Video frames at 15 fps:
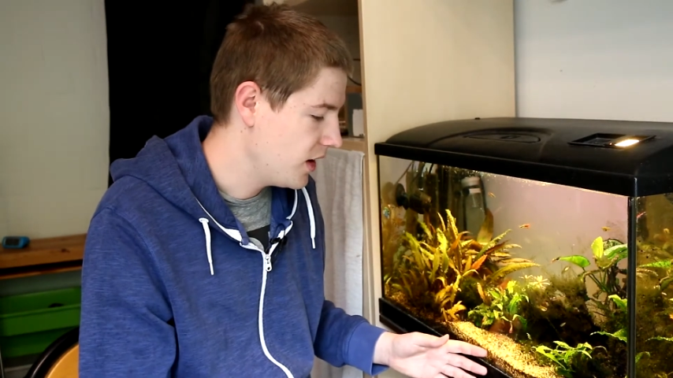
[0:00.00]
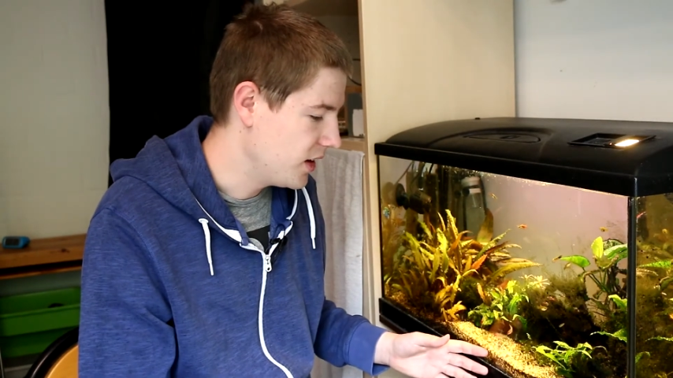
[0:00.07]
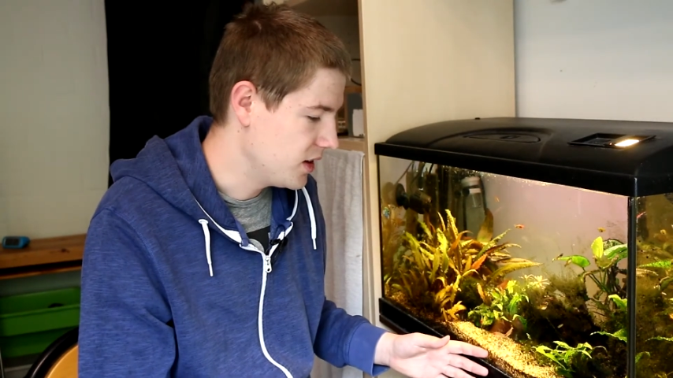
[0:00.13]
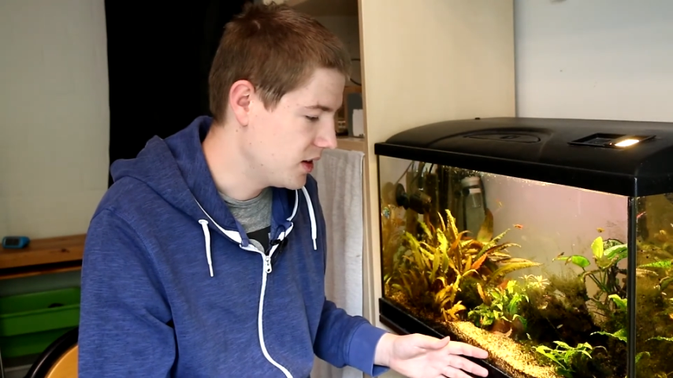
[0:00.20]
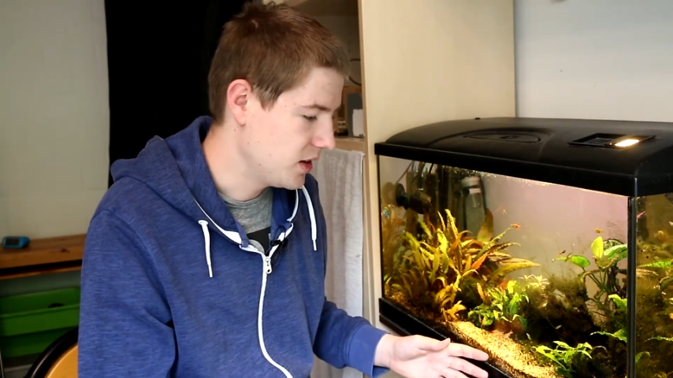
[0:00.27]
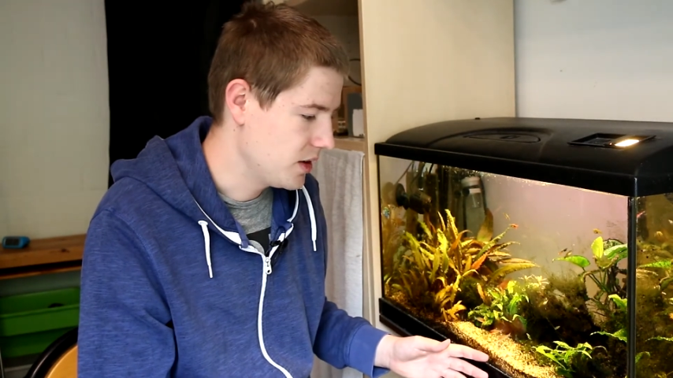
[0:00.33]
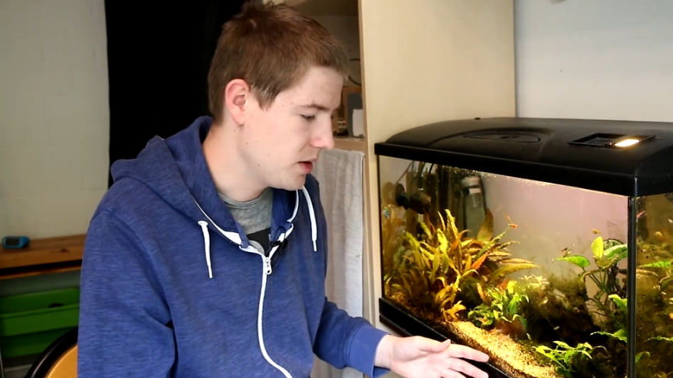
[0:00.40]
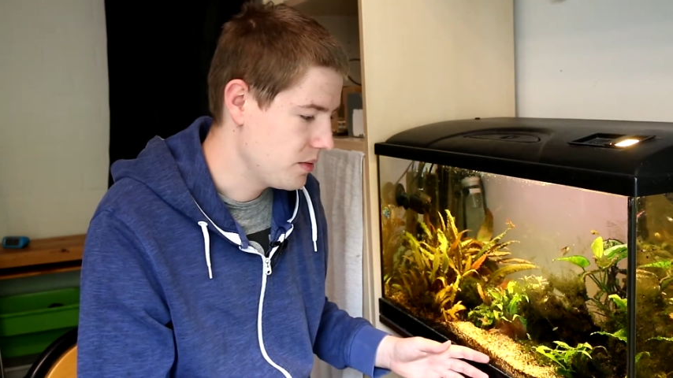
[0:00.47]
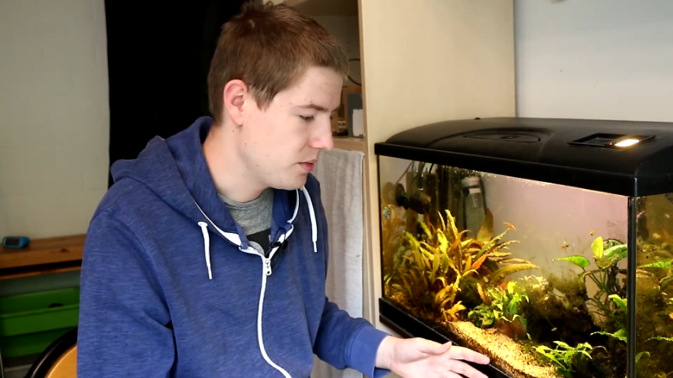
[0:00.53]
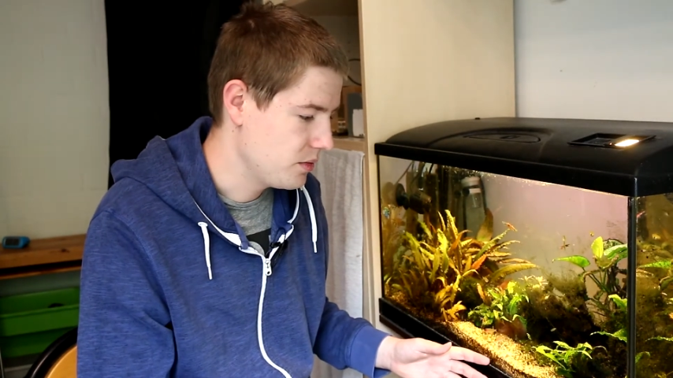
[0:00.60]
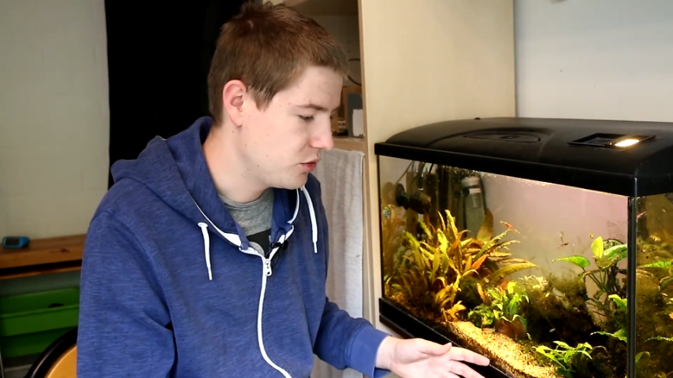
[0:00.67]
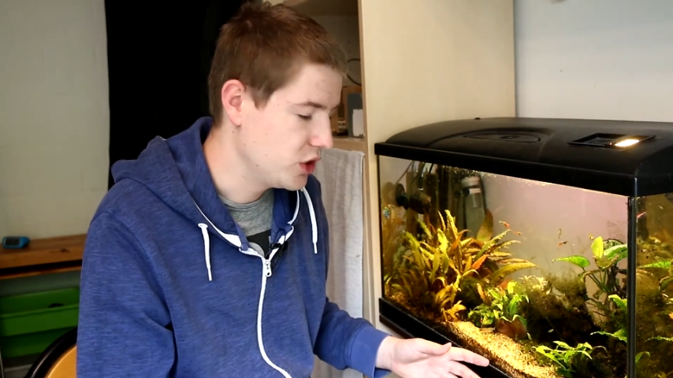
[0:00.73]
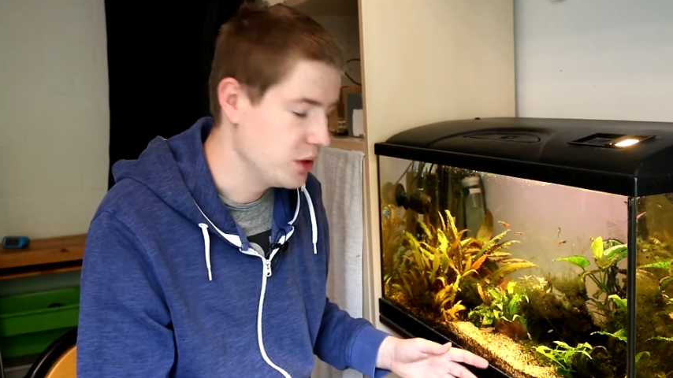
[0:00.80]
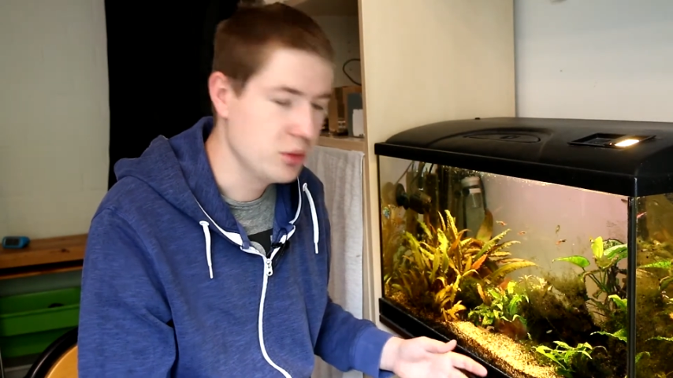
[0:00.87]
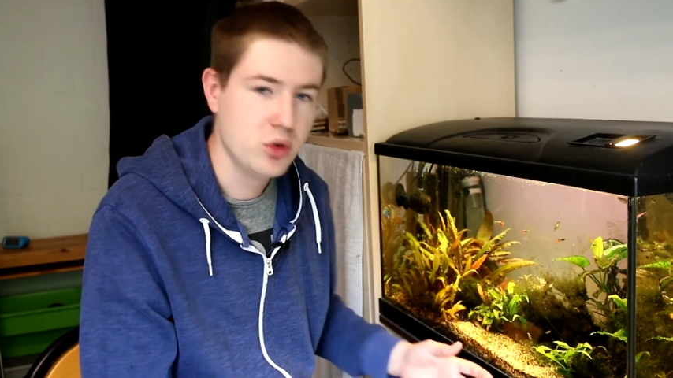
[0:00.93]

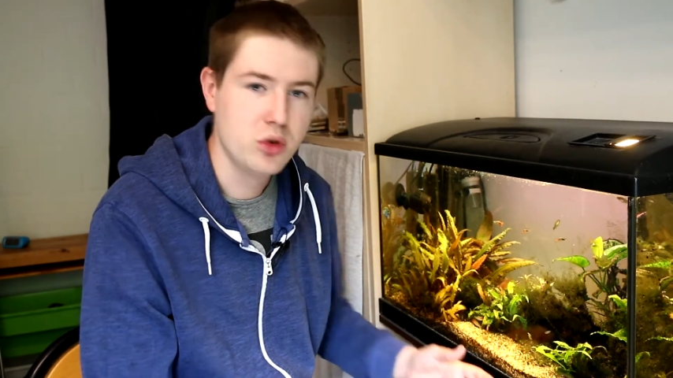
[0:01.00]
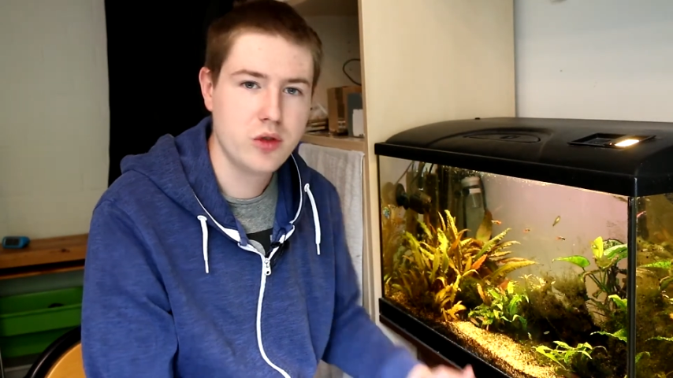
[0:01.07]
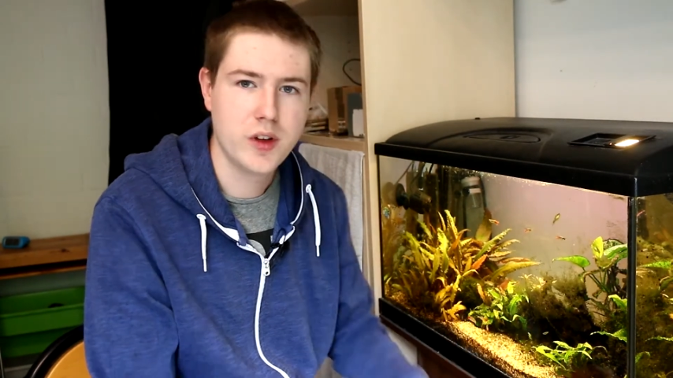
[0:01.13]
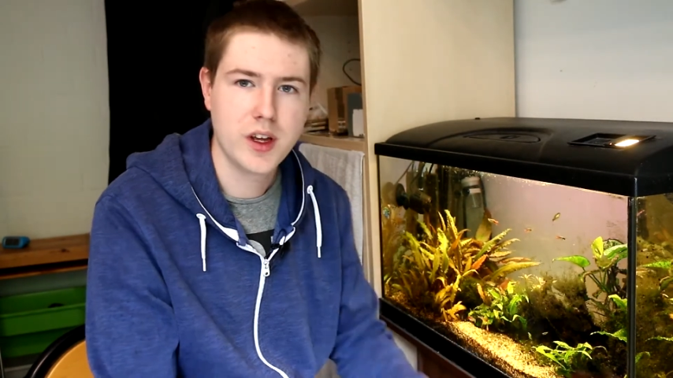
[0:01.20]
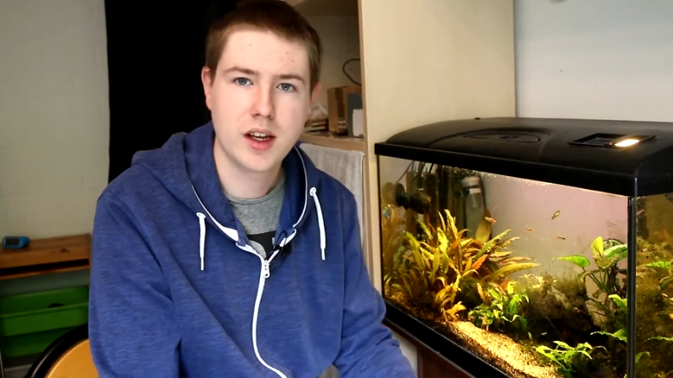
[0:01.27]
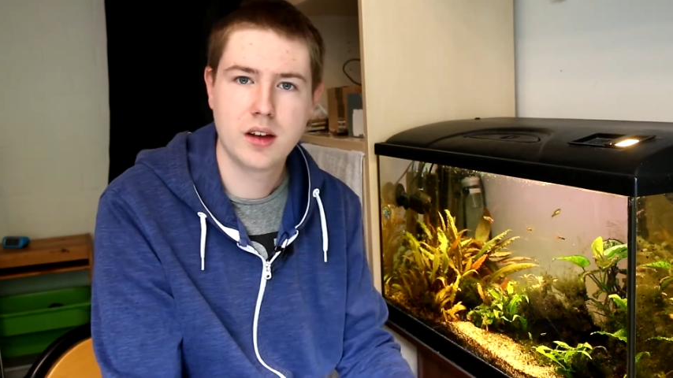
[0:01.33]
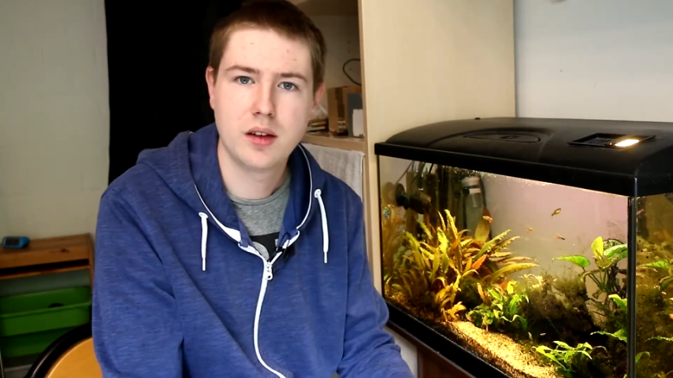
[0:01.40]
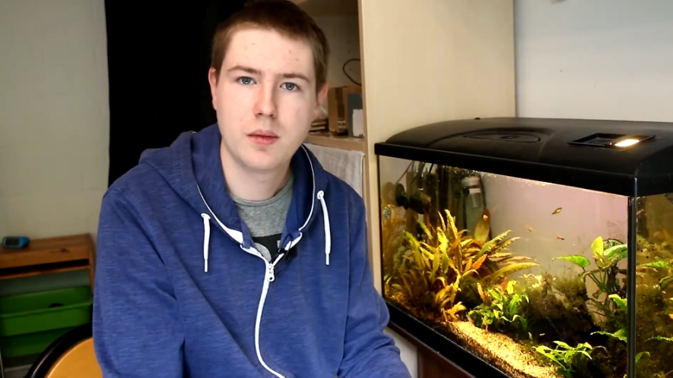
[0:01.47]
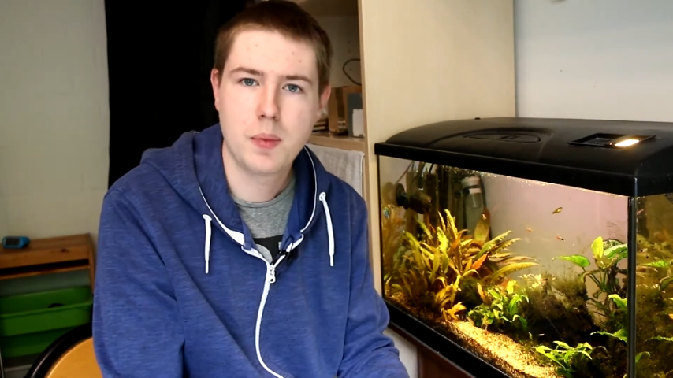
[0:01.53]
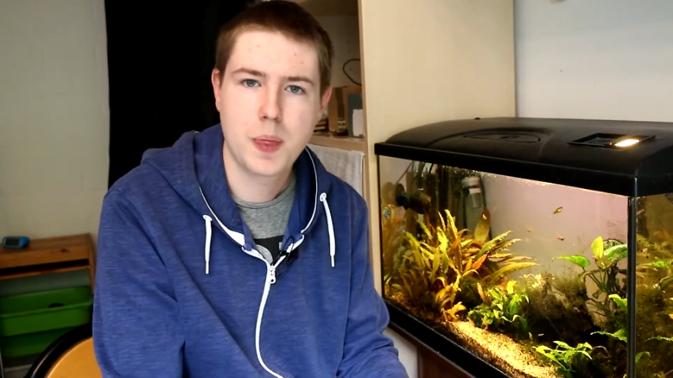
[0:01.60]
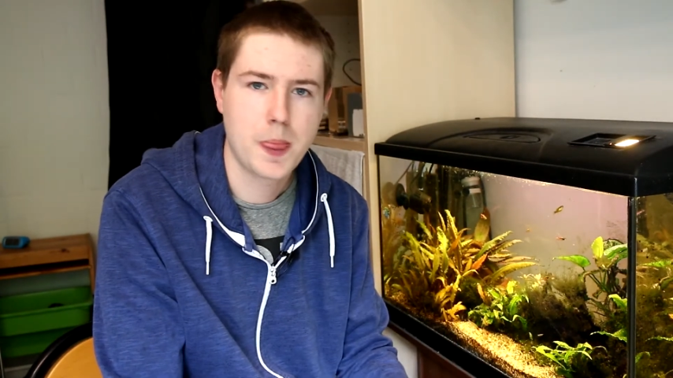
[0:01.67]
removing